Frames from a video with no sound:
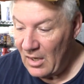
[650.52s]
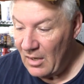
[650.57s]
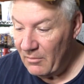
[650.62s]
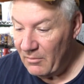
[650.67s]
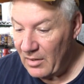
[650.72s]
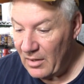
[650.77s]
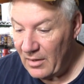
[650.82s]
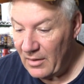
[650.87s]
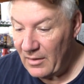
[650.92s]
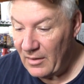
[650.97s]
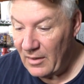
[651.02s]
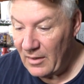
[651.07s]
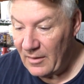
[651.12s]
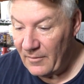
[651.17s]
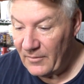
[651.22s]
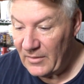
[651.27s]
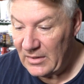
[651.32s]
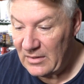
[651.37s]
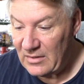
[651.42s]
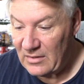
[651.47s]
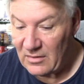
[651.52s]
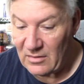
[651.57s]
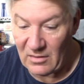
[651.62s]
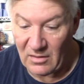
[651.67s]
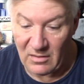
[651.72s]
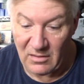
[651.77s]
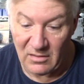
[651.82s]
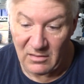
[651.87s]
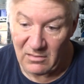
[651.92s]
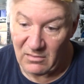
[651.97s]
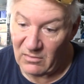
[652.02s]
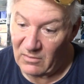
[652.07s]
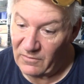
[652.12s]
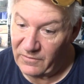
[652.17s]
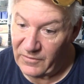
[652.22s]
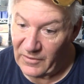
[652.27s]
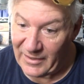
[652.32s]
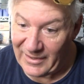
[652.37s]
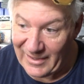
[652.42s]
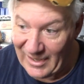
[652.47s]
But um, this is a
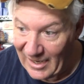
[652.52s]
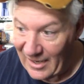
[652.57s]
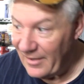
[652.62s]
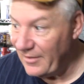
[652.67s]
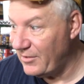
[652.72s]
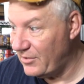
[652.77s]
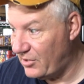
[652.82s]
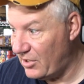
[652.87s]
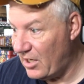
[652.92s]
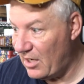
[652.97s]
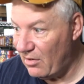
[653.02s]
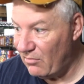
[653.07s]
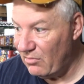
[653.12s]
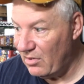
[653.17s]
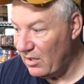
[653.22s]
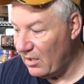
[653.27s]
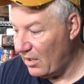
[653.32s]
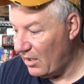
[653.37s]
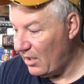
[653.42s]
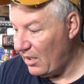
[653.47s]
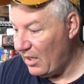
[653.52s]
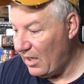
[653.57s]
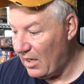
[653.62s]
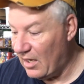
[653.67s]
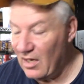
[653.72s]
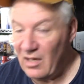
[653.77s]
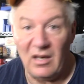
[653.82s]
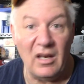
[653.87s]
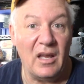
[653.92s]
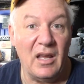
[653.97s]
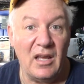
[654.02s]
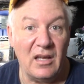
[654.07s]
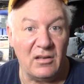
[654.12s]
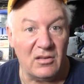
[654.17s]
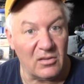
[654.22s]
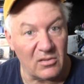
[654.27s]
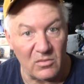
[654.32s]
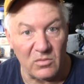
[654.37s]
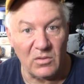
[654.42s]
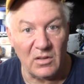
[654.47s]
forgotten gem and a
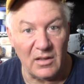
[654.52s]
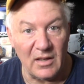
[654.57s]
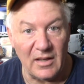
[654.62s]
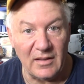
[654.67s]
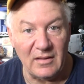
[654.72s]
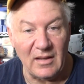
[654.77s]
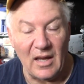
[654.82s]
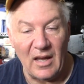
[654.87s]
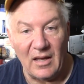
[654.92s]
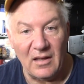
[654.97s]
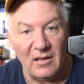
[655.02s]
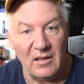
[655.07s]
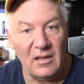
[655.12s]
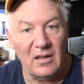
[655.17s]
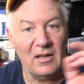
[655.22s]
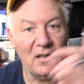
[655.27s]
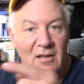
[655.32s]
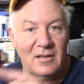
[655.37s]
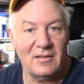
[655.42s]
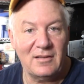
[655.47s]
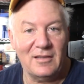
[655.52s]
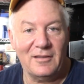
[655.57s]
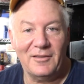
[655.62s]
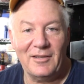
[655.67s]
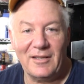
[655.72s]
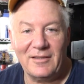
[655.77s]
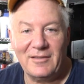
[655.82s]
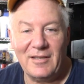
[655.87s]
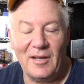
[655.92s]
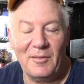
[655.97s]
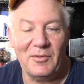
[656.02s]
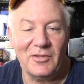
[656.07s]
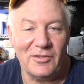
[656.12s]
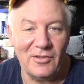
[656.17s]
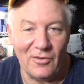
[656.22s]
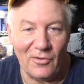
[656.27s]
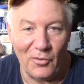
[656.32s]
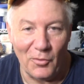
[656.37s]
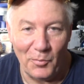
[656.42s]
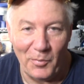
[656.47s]
good one at that. Until next time, it's
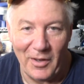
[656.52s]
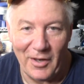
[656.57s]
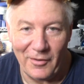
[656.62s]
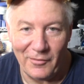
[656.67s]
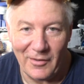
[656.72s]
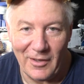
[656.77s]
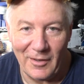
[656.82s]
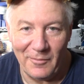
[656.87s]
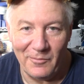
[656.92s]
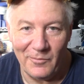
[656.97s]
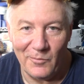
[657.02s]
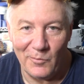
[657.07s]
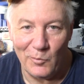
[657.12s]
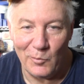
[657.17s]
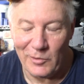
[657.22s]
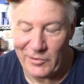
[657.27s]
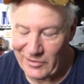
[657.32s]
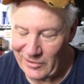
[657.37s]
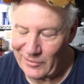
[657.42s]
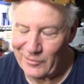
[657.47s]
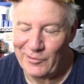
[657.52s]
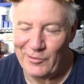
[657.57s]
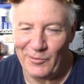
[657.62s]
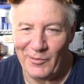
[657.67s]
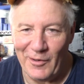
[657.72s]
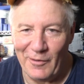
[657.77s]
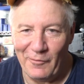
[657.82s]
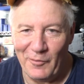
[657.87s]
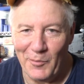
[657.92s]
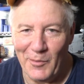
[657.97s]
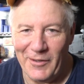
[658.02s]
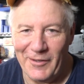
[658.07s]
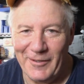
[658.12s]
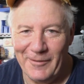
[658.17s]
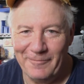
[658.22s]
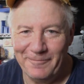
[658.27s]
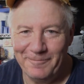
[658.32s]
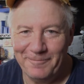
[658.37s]
your old pal Rob. We'll see you soon, everybody.